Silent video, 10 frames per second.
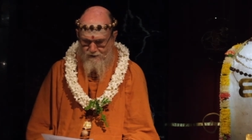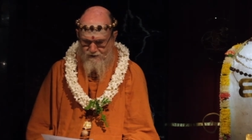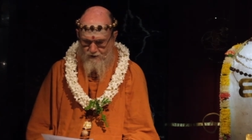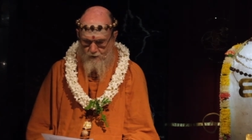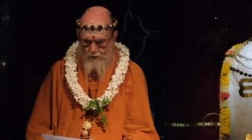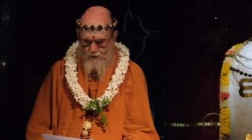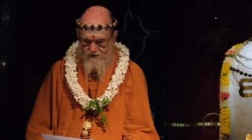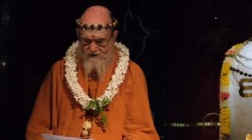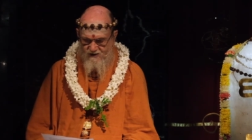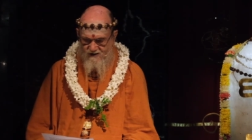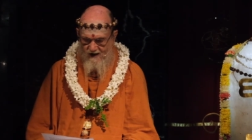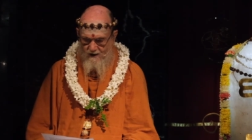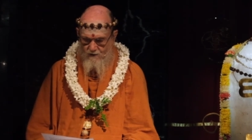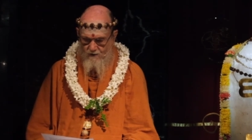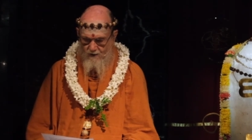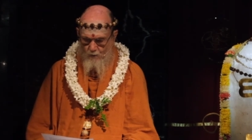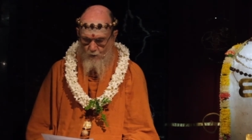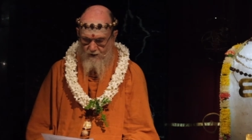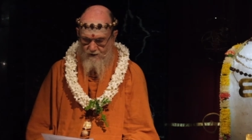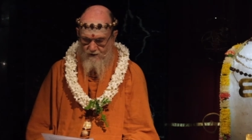is the closest sound that
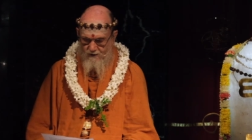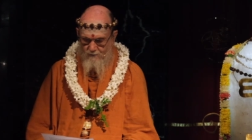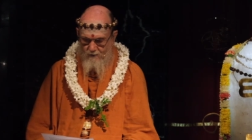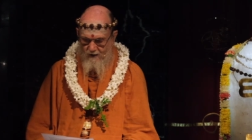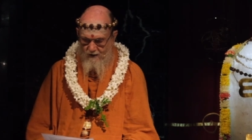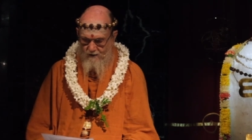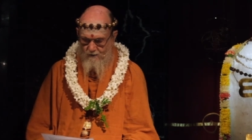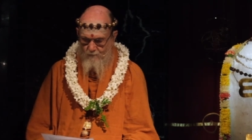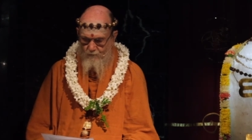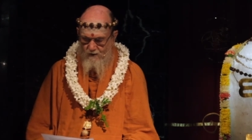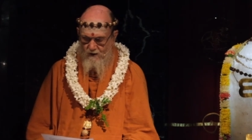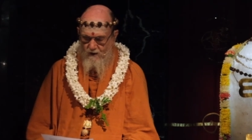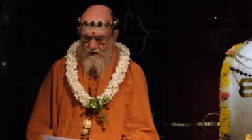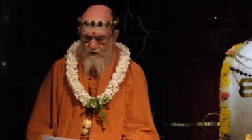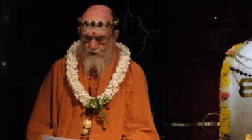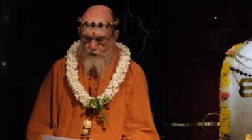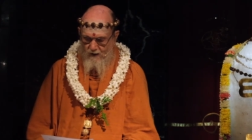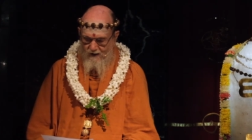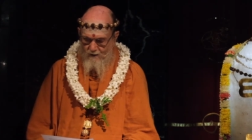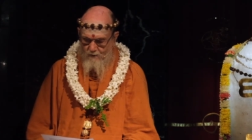one can make
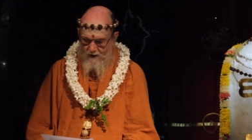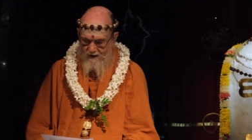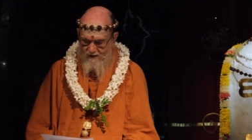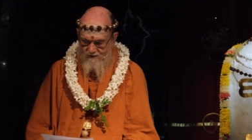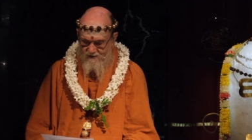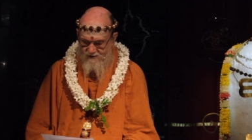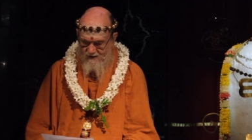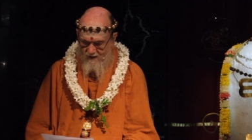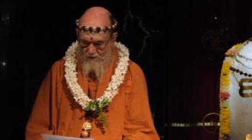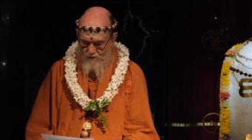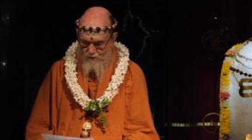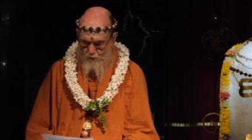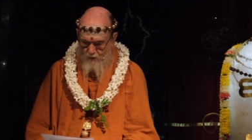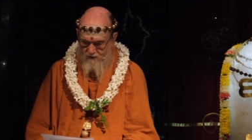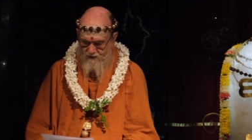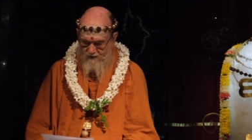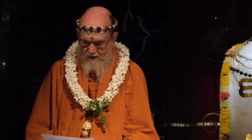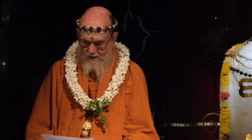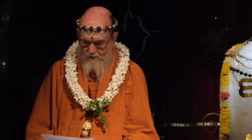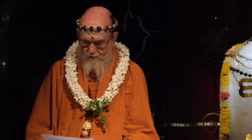to emulate the sounds rushing
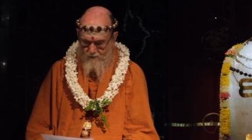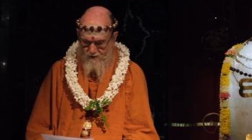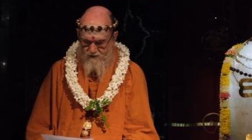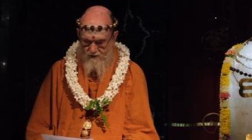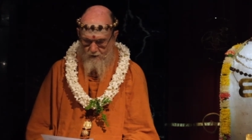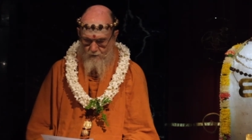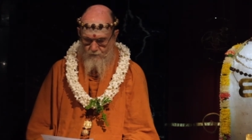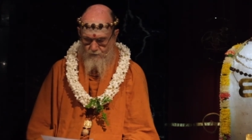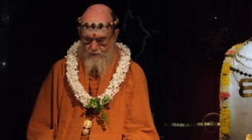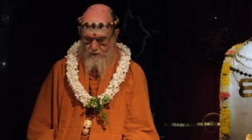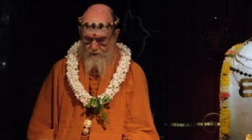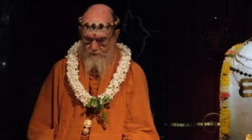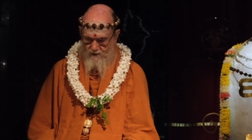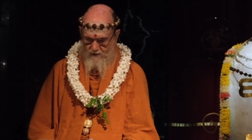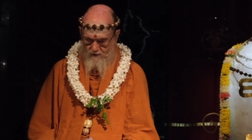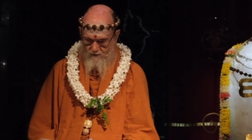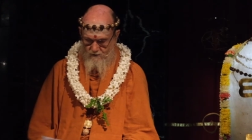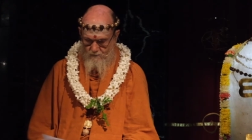out of the self into the mind.